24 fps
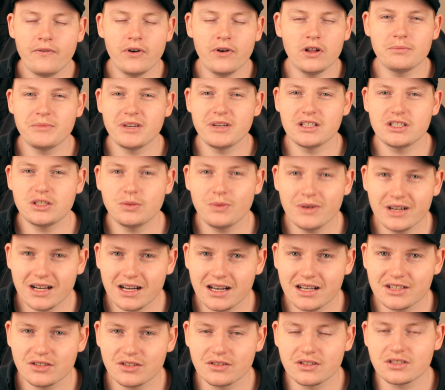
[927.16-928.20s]
Follow me on Twitter.
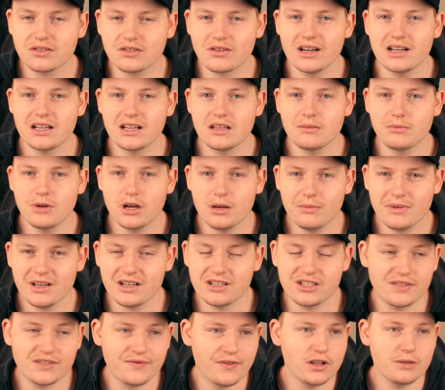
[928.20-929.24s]
It's on the screen at the moment,
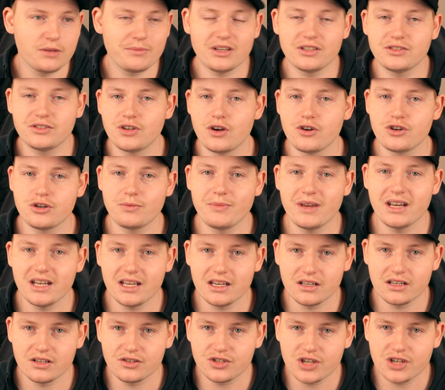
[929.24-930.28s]
and just follow me on social
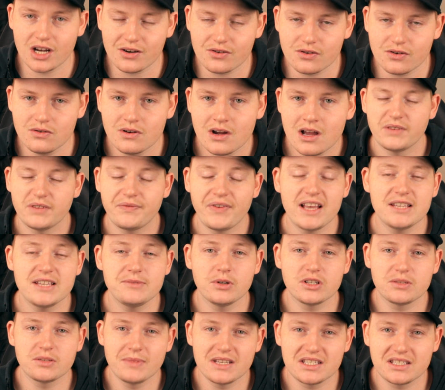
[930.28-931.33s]
media in general. My
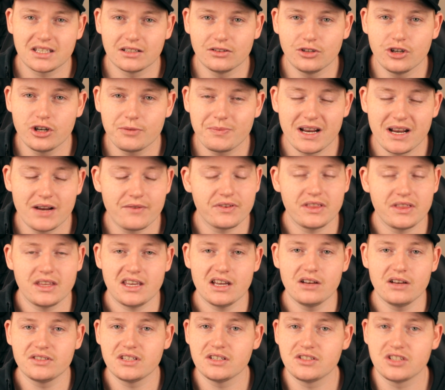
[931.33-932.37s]
Facebook's Mr. Luke, but everything
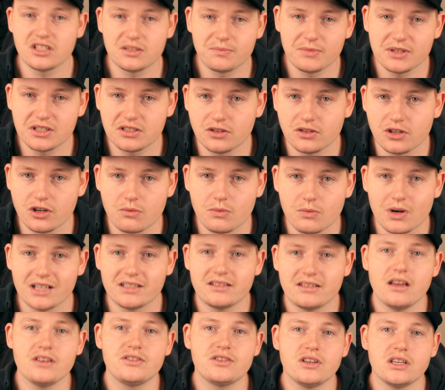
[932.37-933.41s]
else is just Mr. Luke on my
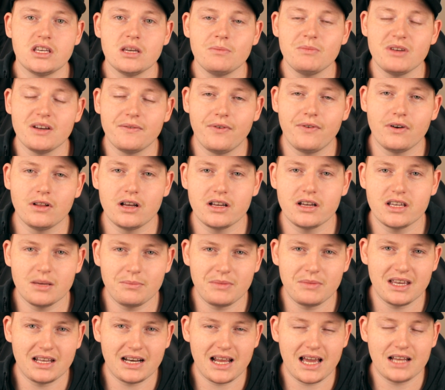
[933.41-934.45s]
team. So give me a follow, give
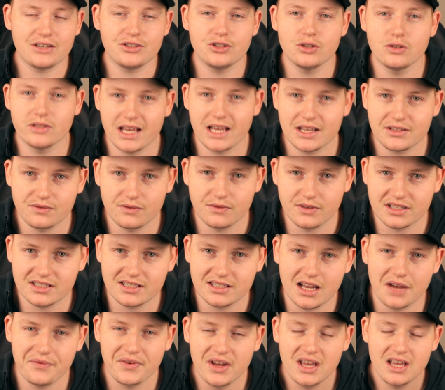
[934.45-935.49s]
me an ad, do all that sort of
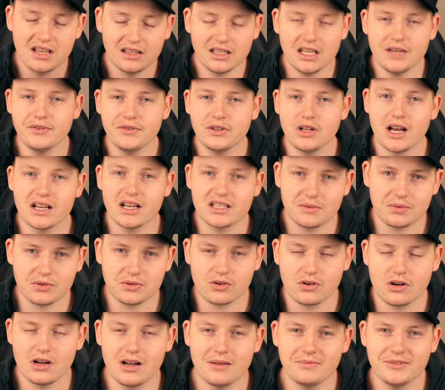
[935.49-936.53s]
stuff. Leave a like,
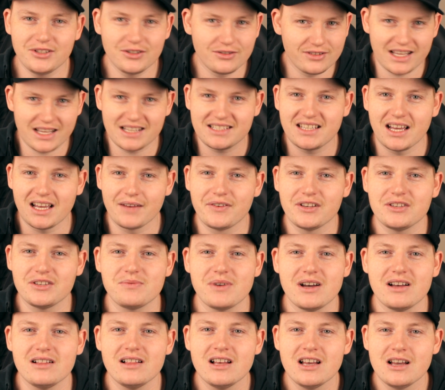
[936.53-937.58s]
subscribe, do all that stuff as
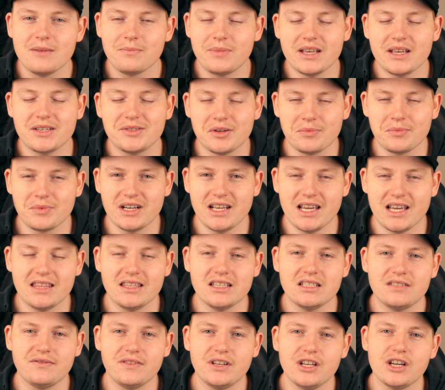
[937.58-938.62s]
well. But that's where I'm going to end
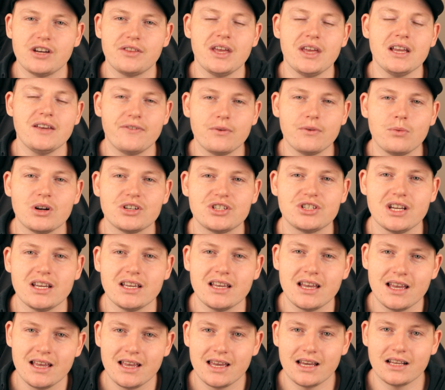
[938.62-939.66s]
this video. Thanks for
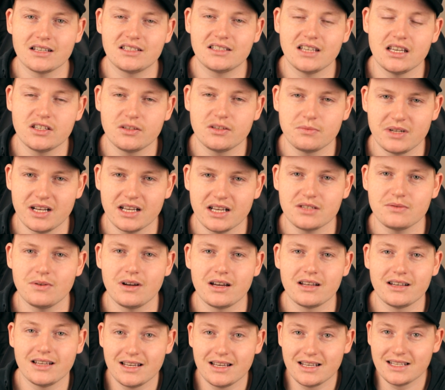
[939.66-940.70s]
watching, and I'll see you in the next
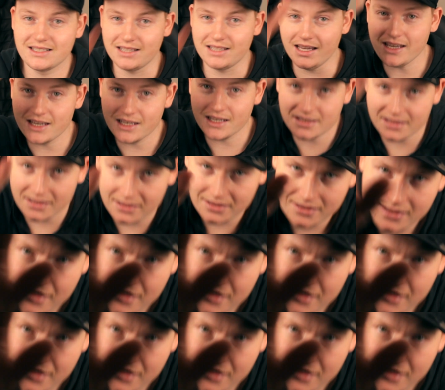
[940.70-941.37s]
one. See yous.